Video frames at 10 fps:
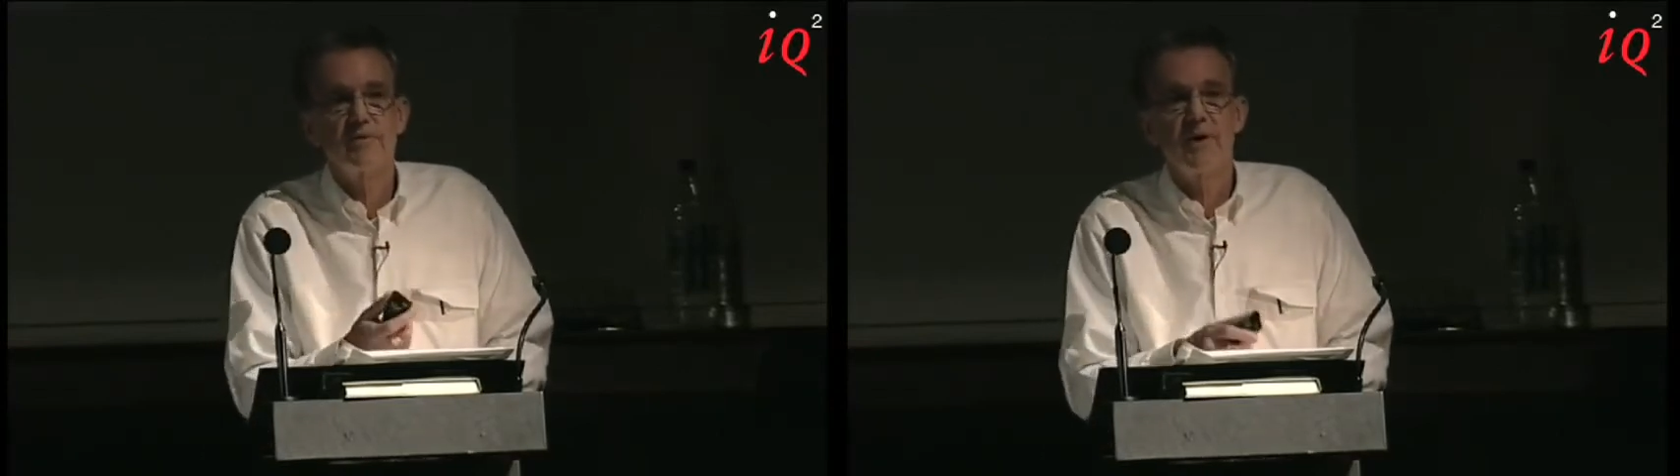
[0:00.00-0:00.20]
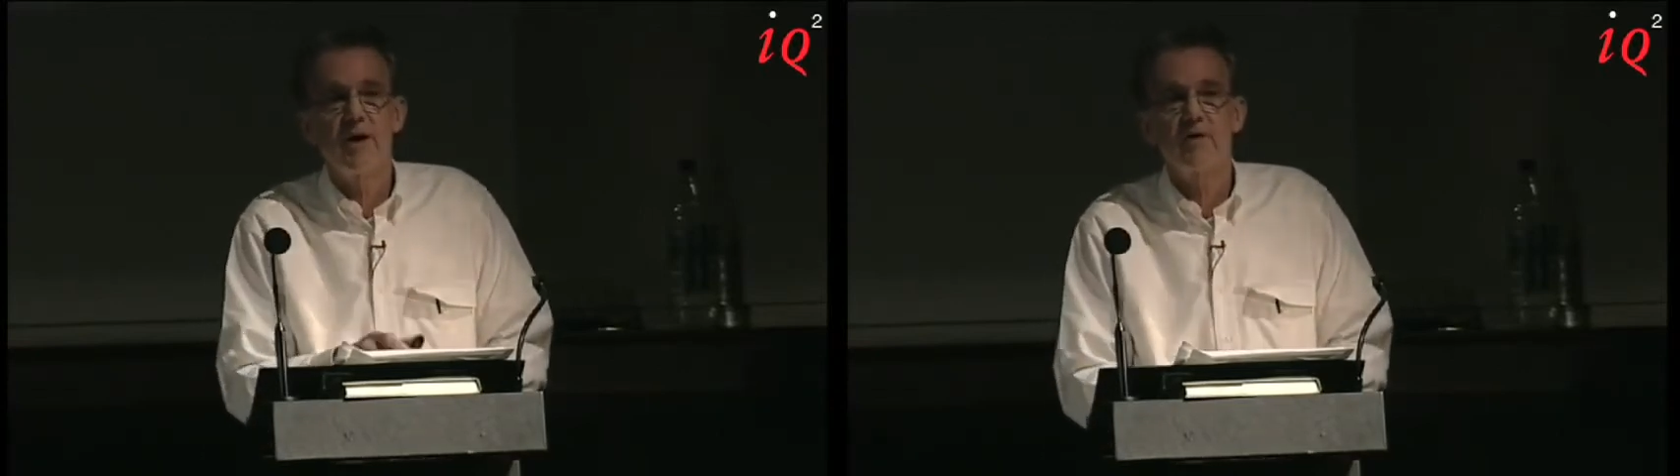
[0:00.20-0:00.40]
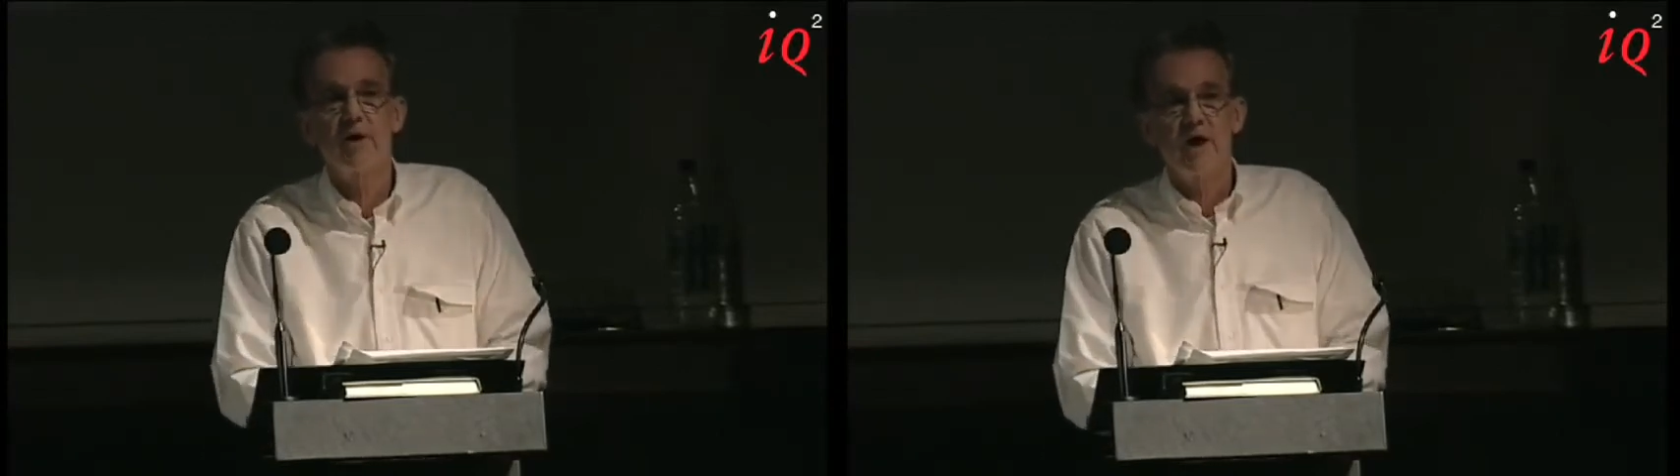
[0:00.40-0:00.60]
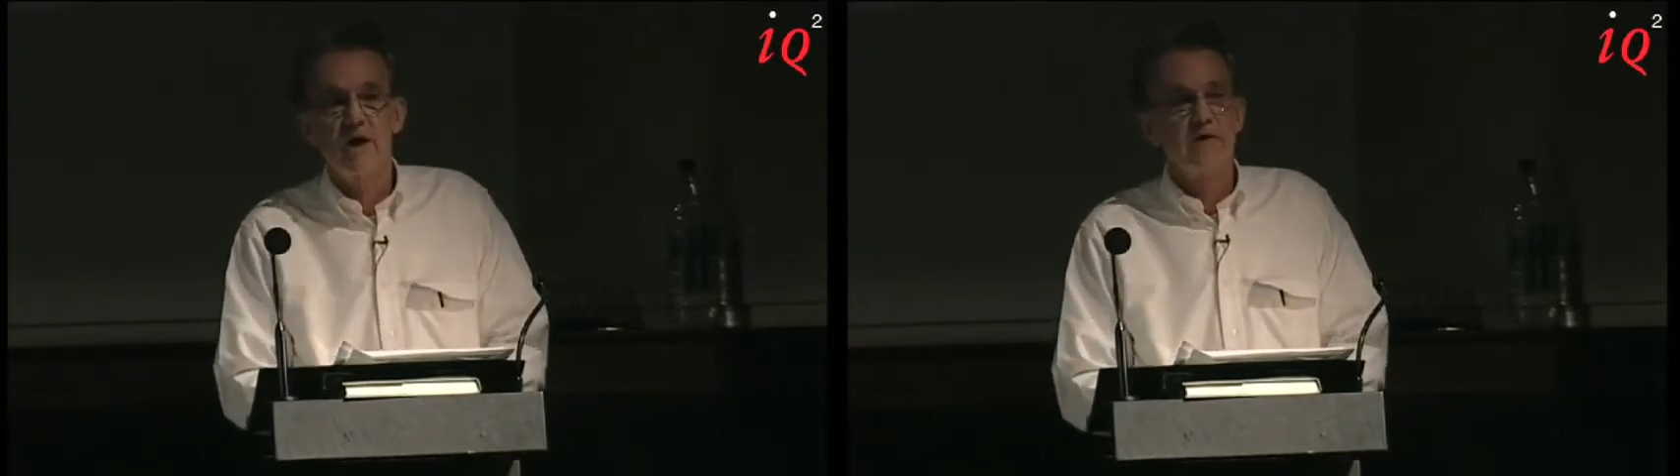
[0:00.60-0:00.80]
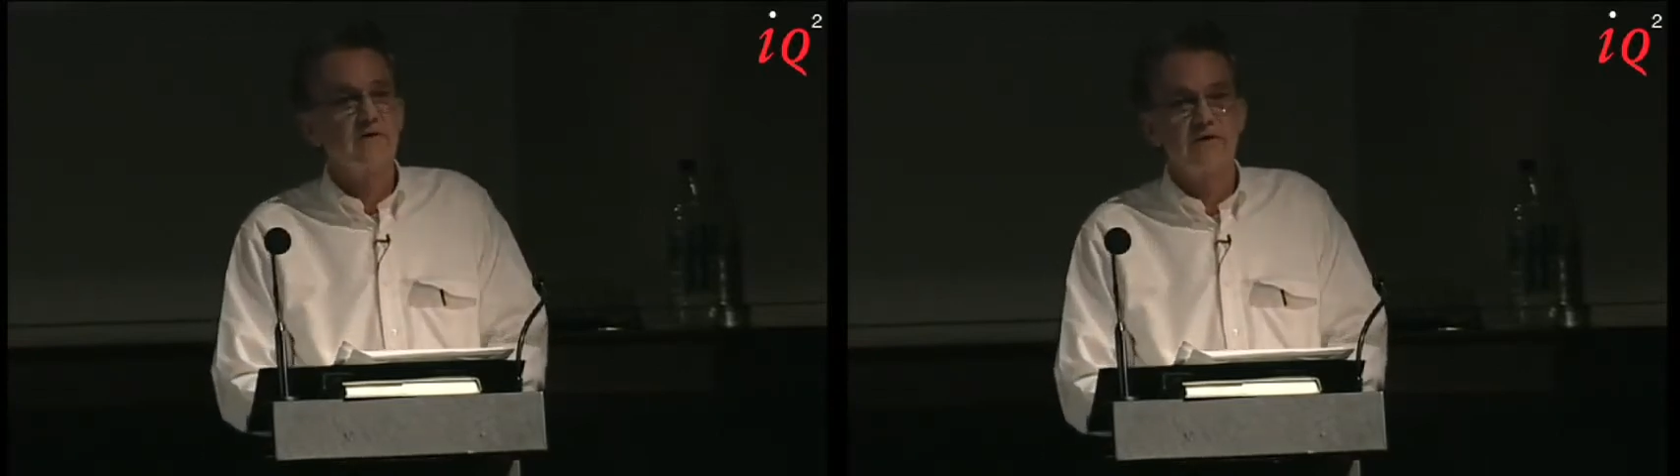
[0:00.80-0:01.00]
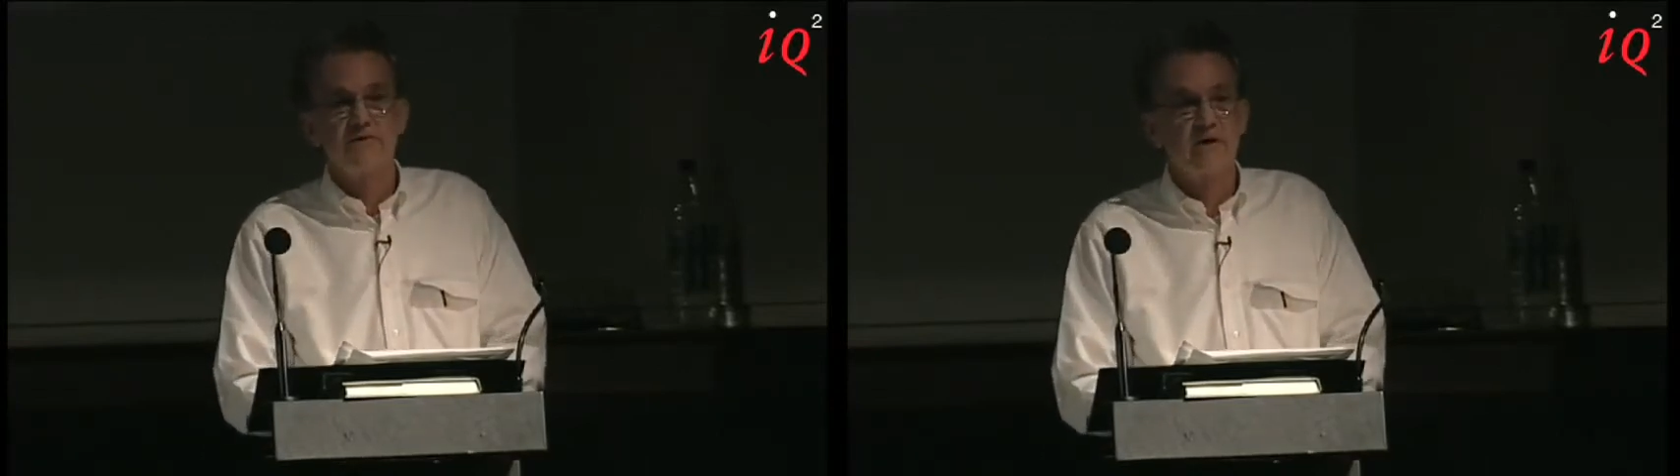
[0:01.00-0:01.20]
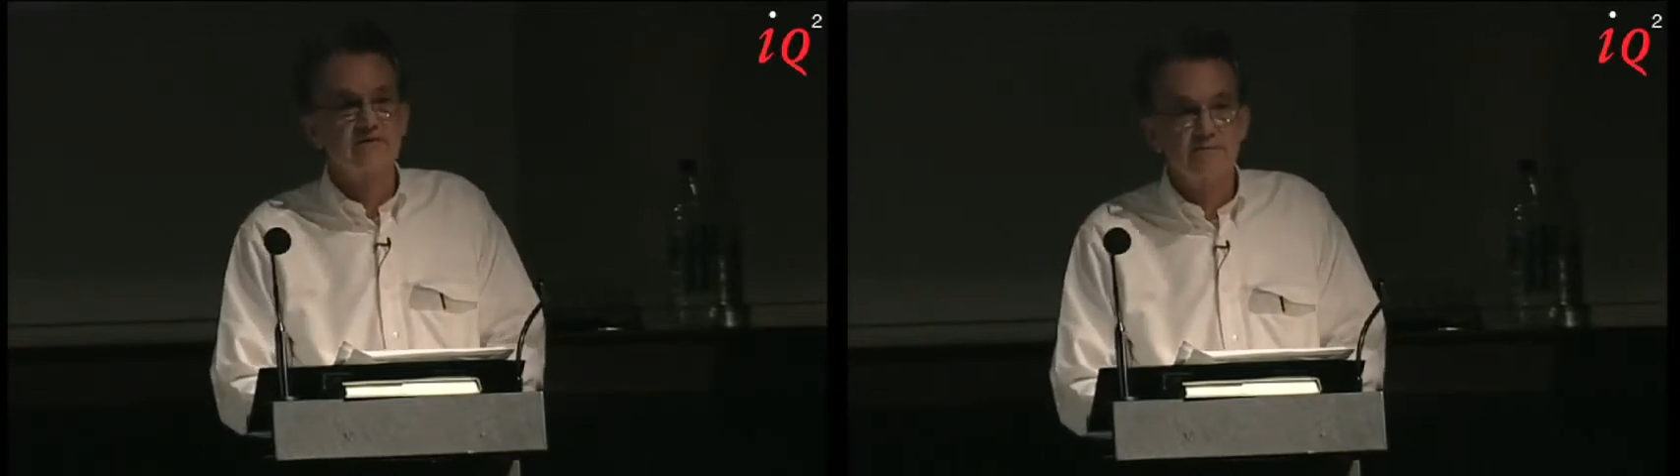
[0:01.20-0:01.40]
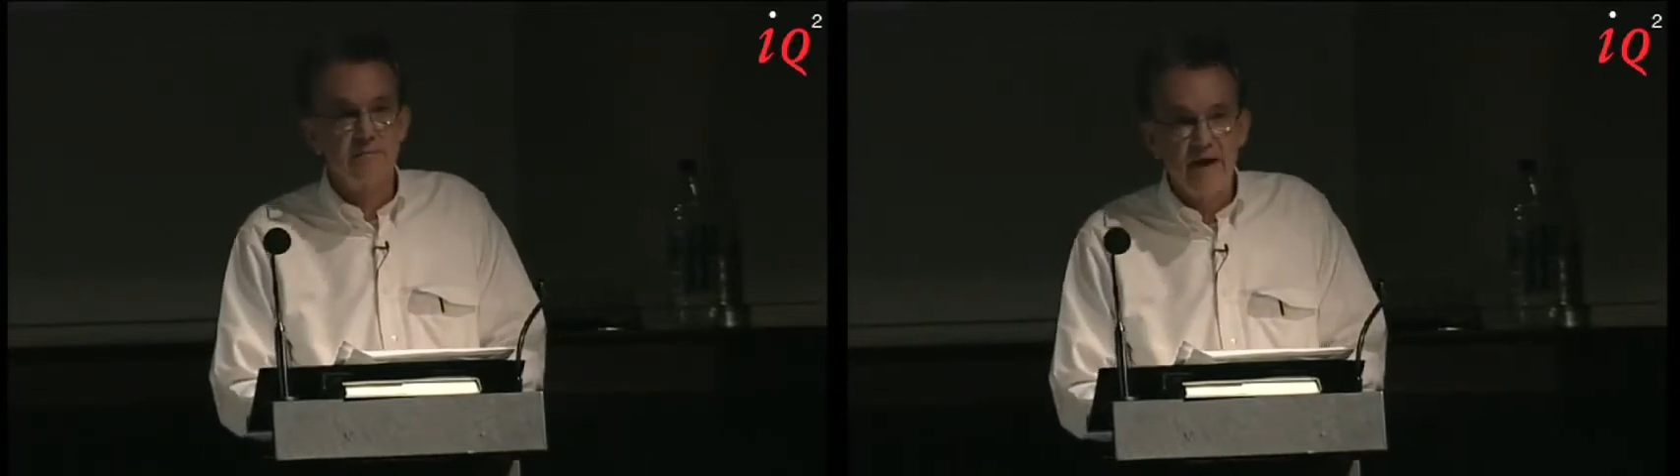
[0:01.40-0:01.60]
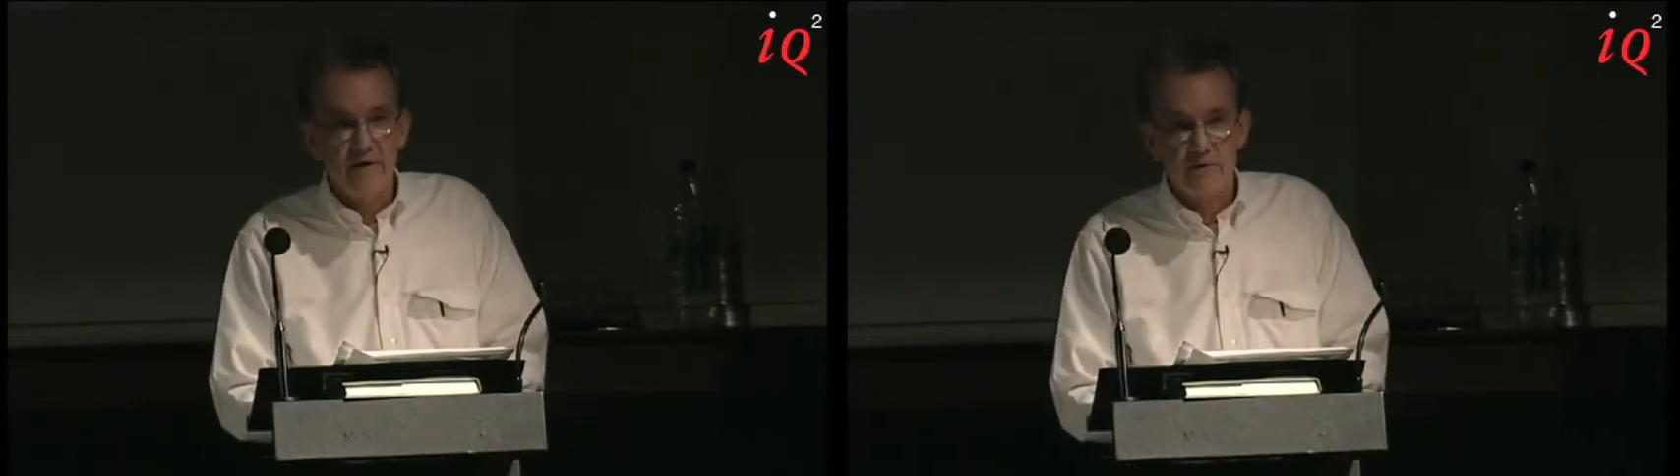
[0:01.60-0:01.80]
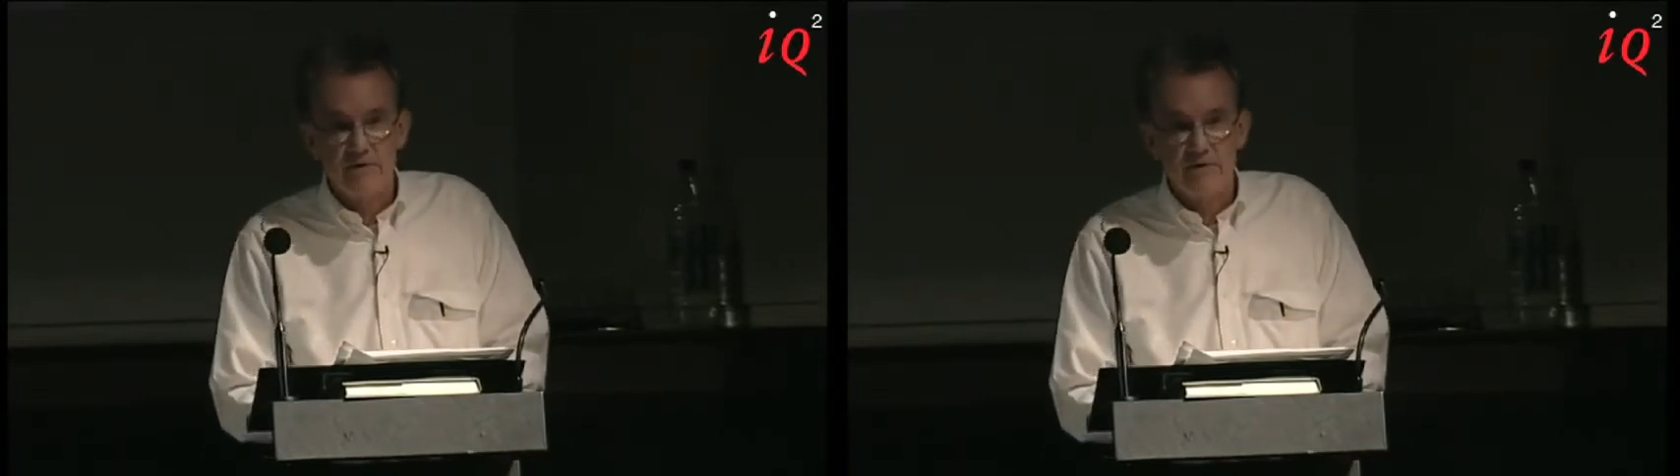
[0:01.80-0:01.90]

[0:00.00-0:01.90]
about, it doesn't matter.